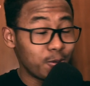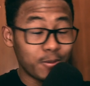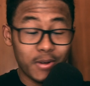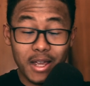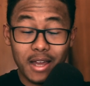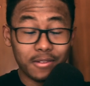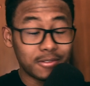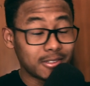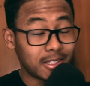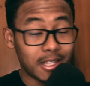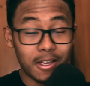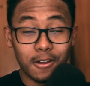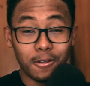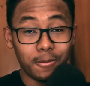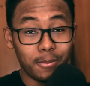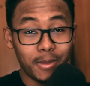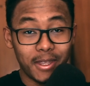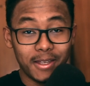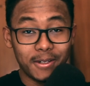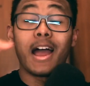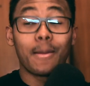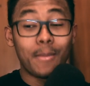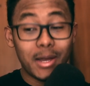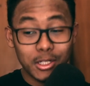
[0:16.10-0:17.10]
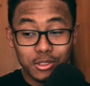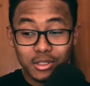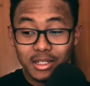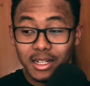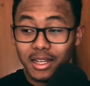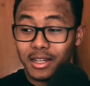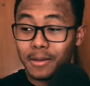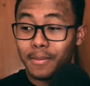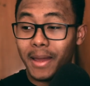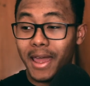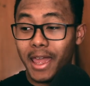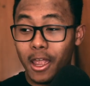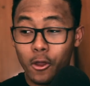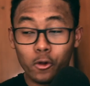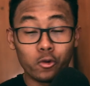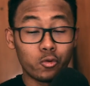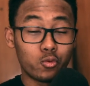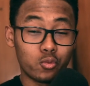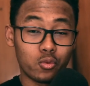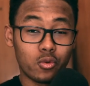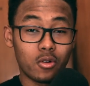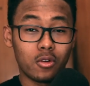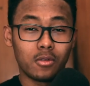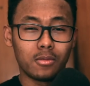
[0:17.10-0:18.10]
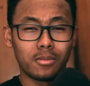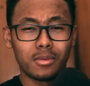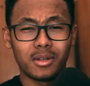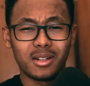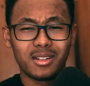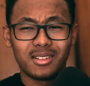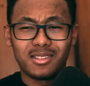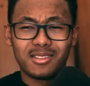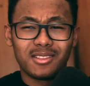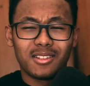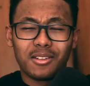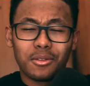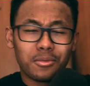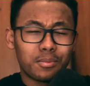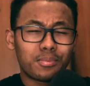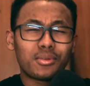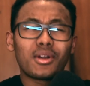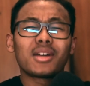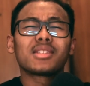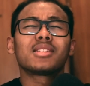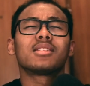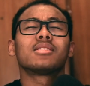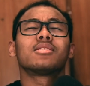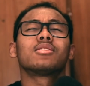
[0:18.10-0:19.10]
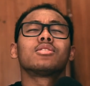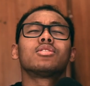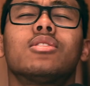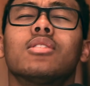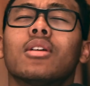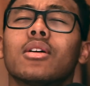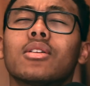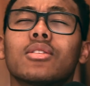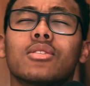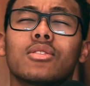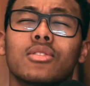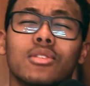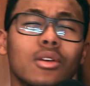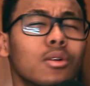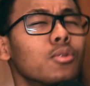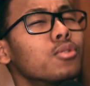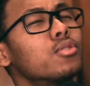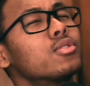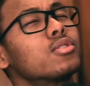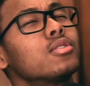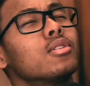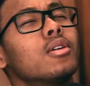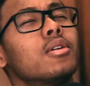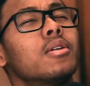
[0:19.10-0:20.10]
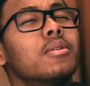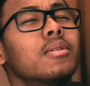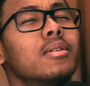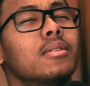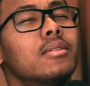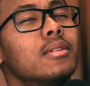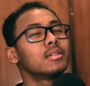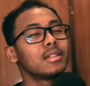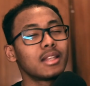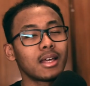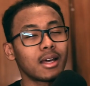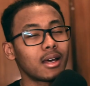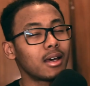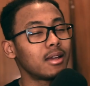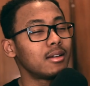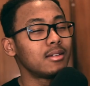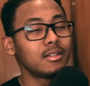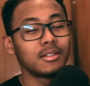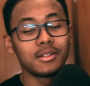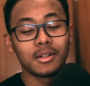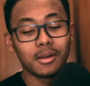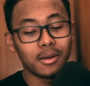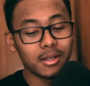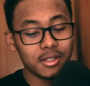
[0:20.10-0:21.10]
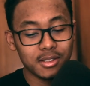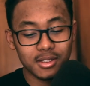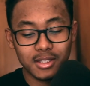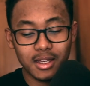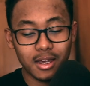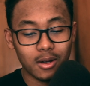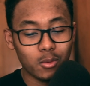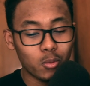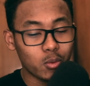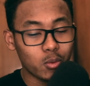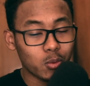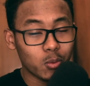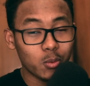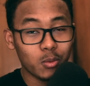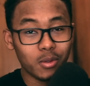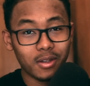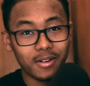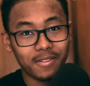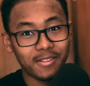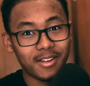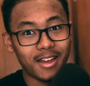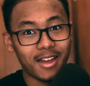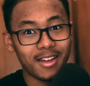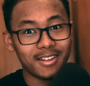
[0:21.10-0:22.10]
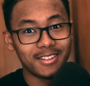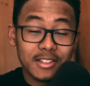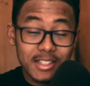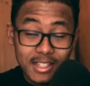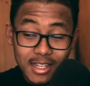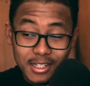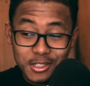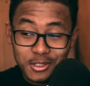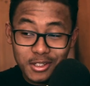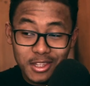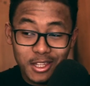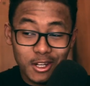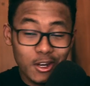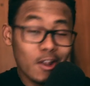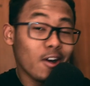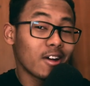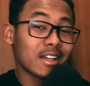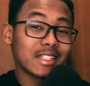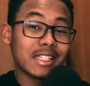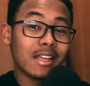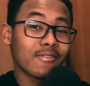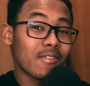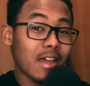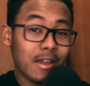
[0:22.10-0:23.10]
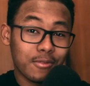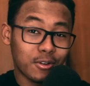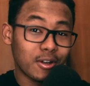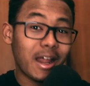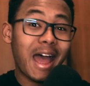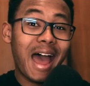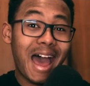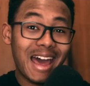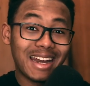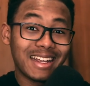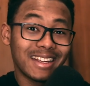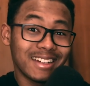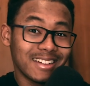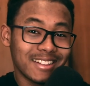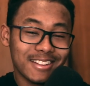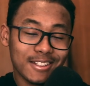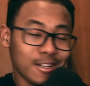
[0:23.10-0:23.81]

don't have to tell me. I'm actually letting my hair grow, but you know, the process is just so slow that, you know, I just gotta work with what I've got. This is actually the longest I've ever had it,